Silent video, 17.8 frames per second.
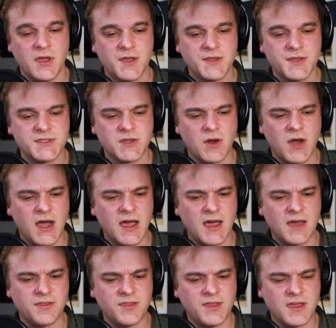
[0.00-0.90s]
So yeah. I,
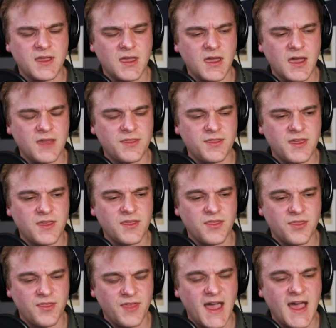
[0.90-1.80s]
I think I think
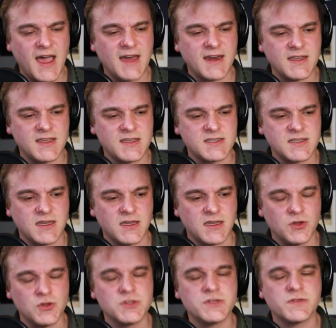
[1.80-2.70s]
that is a
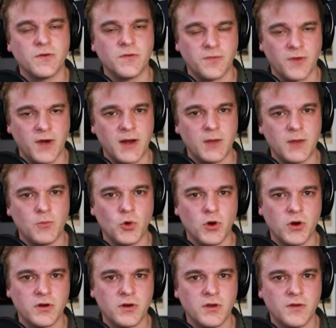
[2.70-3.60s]
useful
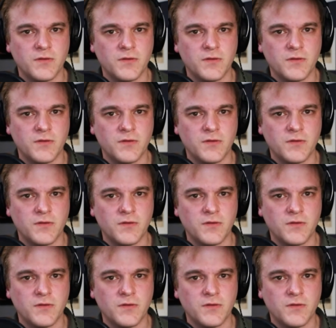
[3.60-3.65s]
framework